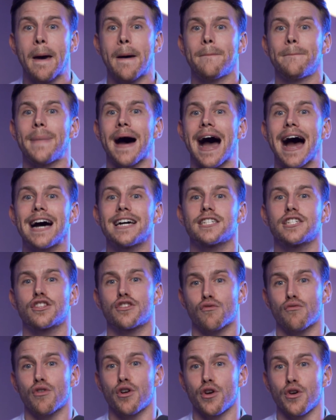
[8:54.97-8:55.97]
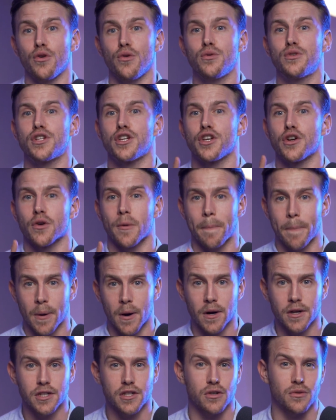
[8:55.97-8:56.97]
pass through to your
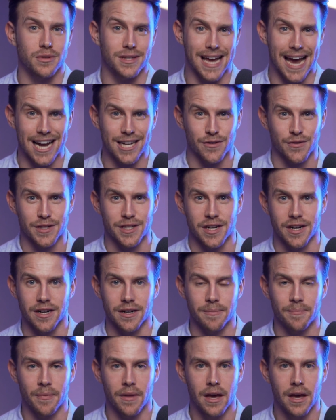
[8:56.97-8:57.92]
personal tax return.